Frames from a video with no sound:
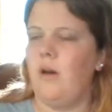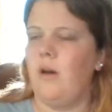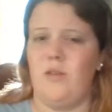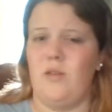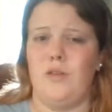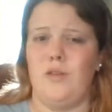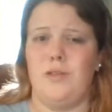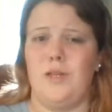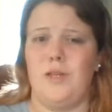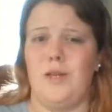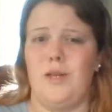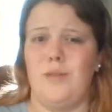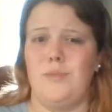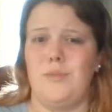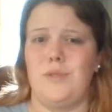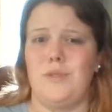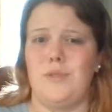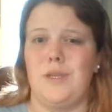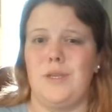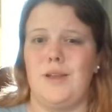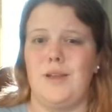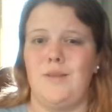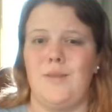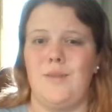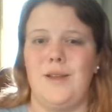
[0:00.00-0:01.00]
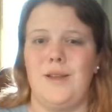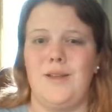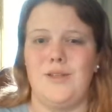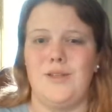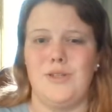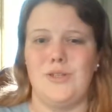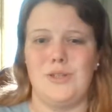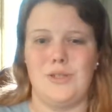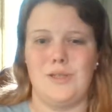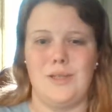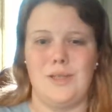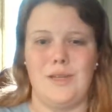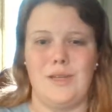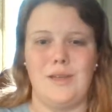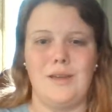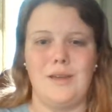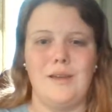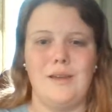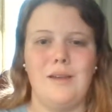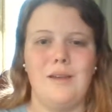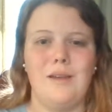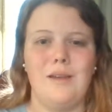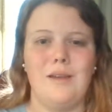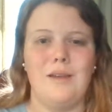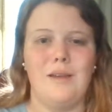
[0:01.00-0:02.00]
Other times like I might just like
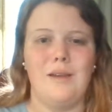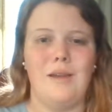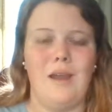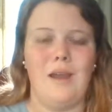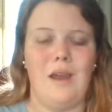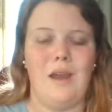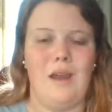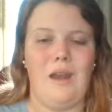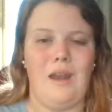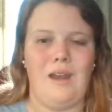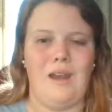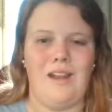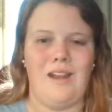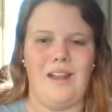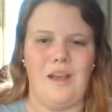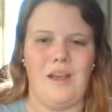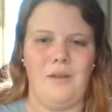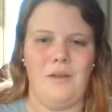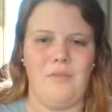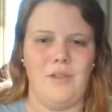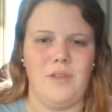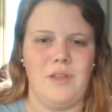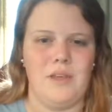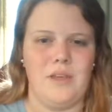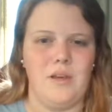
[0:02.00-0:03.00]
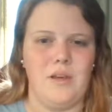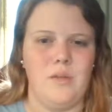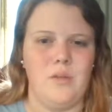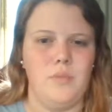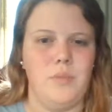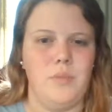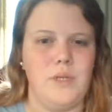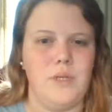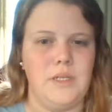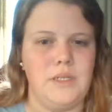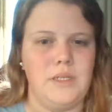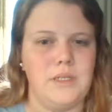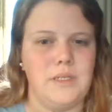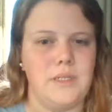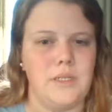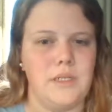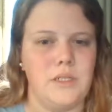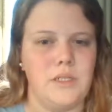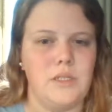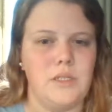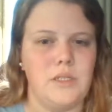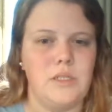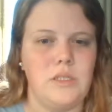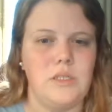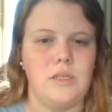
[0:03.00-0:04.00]
not have like a big
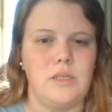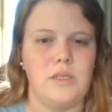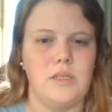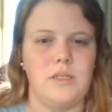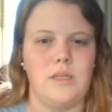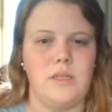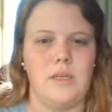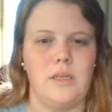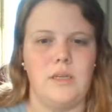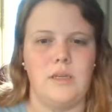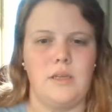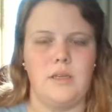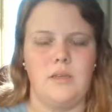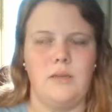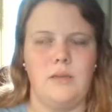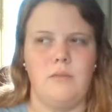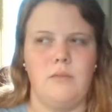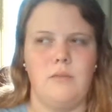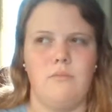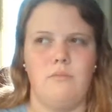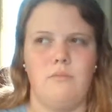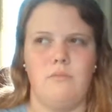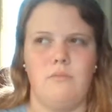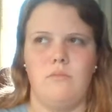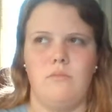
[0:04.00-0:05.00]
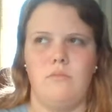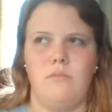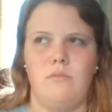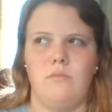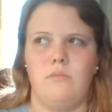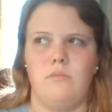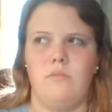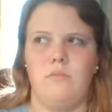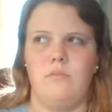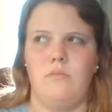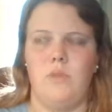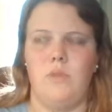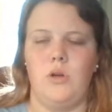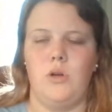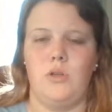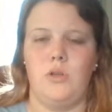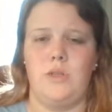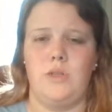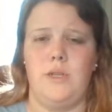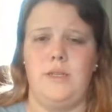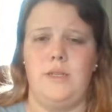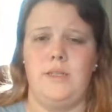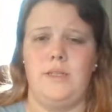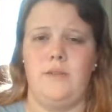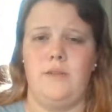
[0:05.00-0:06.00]
lunch. Like
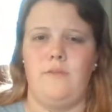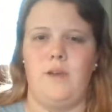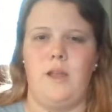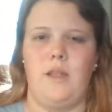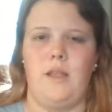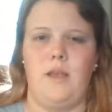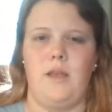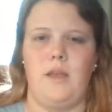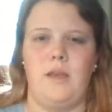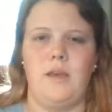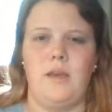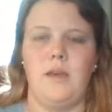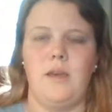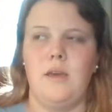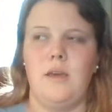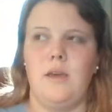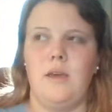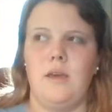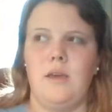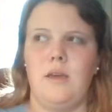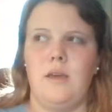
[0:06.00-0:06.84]
most days if I like